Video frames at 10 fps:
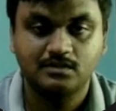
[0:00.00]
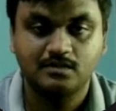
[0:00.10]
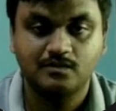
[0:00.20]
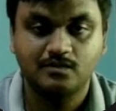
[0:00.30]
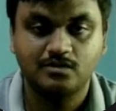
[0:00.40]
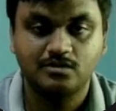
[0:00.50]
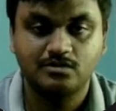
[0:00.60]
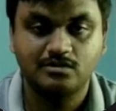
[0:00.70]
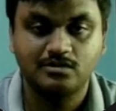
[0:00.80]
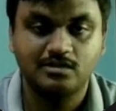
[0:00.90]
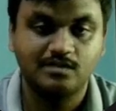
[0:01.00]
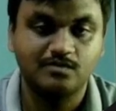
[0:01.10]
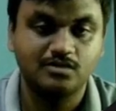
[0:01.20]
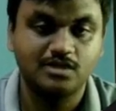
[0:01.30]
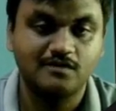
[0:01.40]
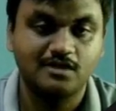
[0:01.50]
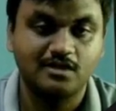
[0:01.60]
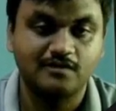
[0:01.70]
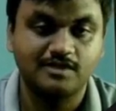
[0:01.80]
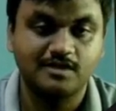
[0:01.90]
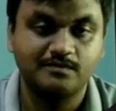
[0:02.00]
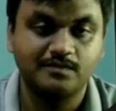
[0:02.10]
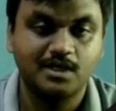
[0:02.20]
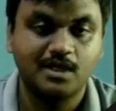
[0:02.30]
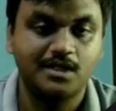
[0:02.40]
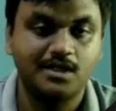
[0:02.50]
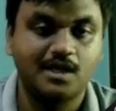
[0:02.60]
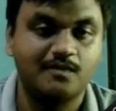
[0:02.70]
I'm going to remove the one of them and